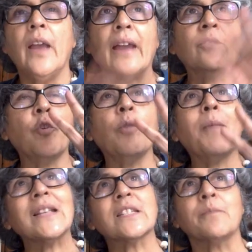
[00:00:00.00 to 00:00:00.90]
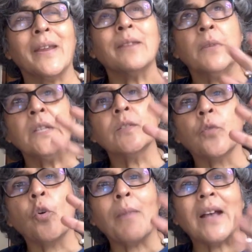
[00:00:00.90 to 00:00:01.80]
And 4 masked men means
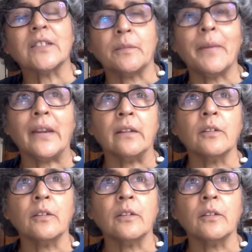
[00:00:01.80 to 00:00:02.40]
4 masked men.